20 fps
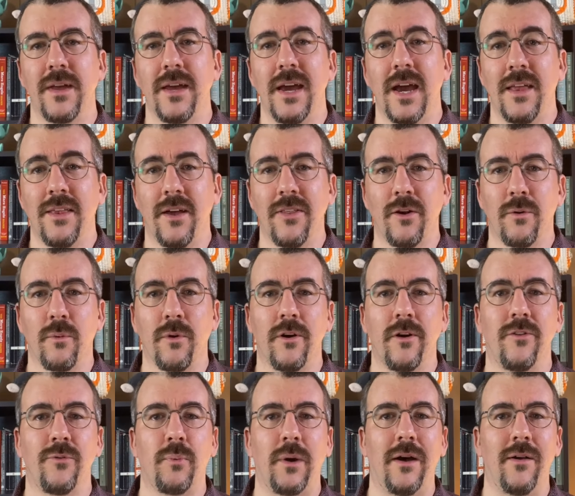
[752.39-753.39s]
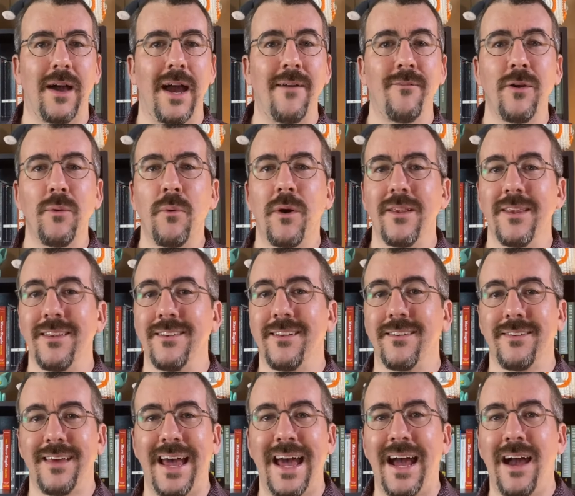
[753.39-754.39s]
In other words, while everyone in the
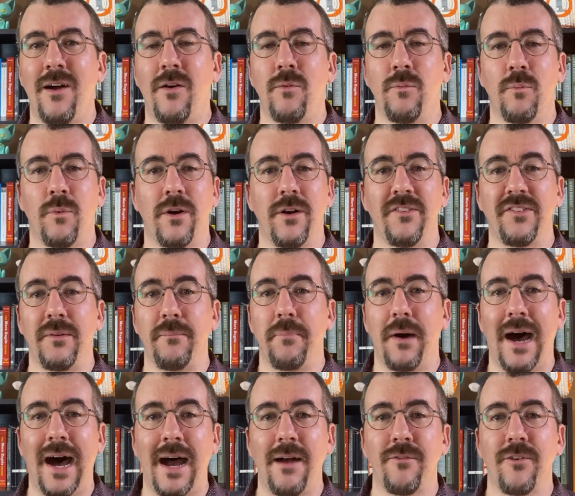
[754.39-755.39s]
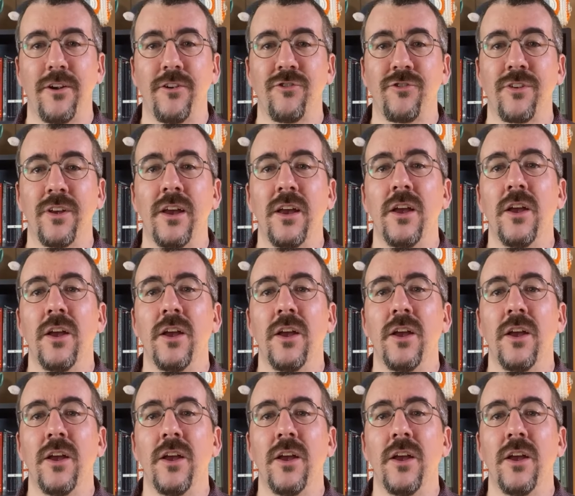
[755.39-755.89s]
town was impoverished,